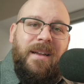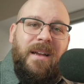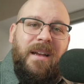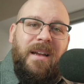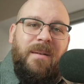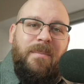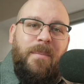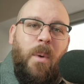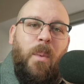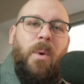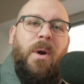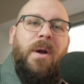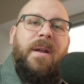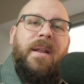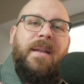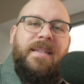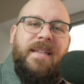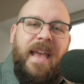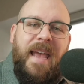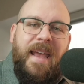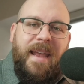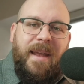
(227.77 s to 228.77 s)
But we're going
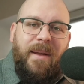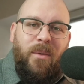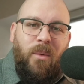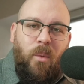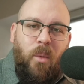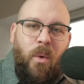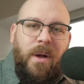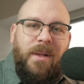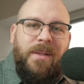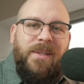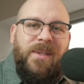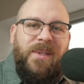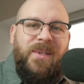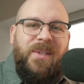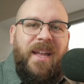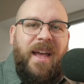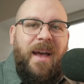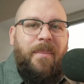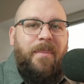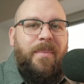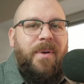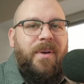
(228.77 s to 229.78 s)
to take it one
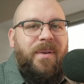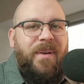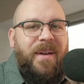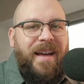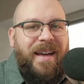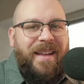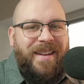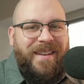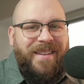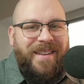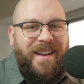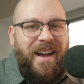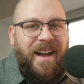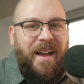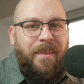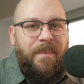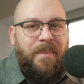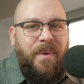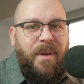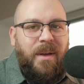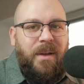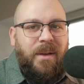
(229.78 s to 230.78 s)
step at a
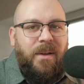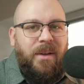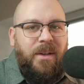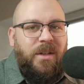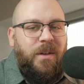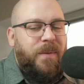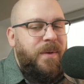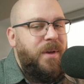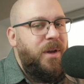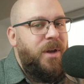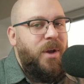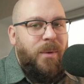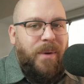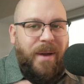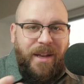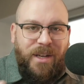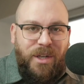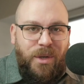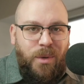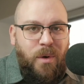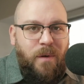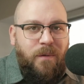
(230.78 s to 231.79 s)
time so that you don't get
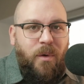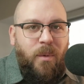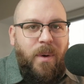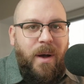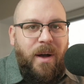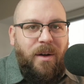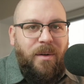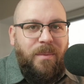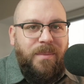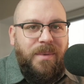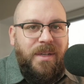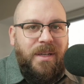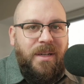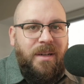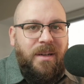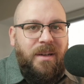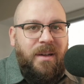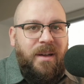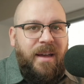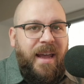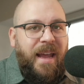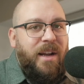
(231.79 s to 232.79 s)
too overwhelmed.
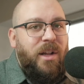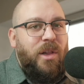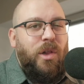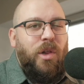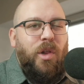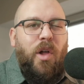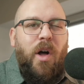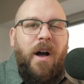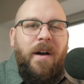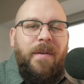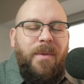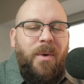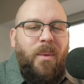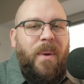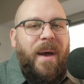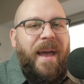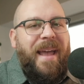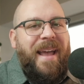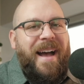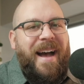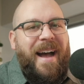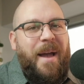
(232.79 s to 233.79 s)
And along the
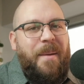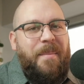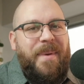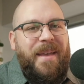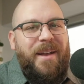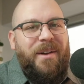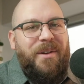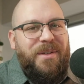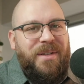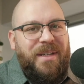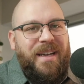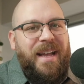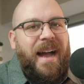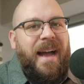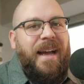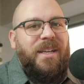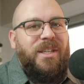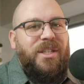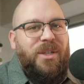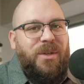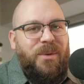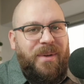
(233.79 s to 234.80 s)
way, I'm here to
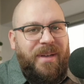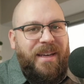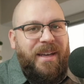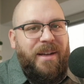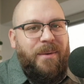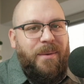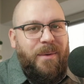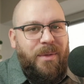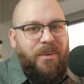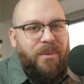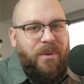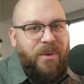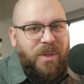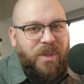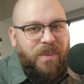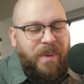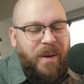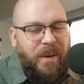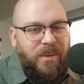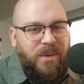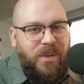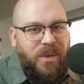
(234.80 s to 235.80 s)
guide you here through
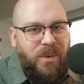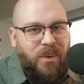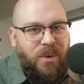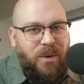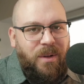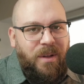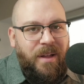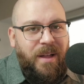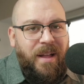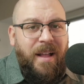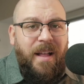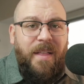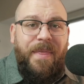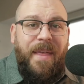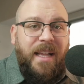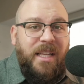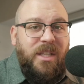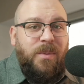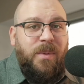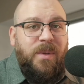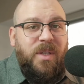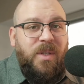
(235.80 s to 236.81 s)
Sprout School.
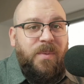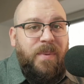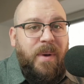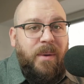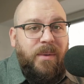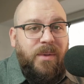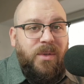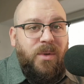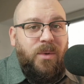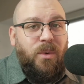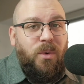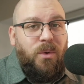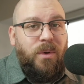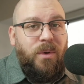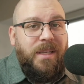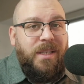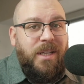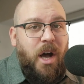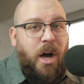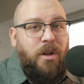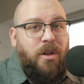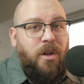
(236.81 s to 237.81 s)
That's what Sprout School is
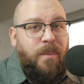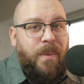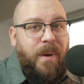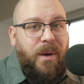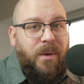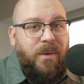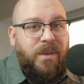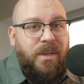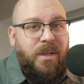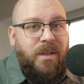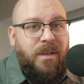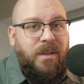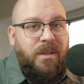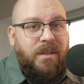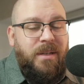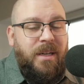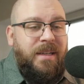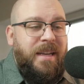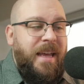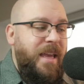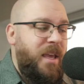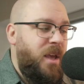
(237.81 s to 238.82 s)
all about, to
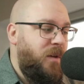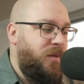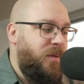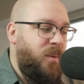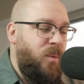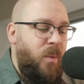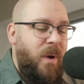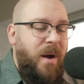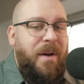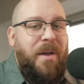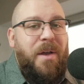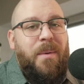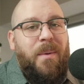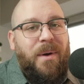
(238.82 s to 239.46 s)
take you from where you are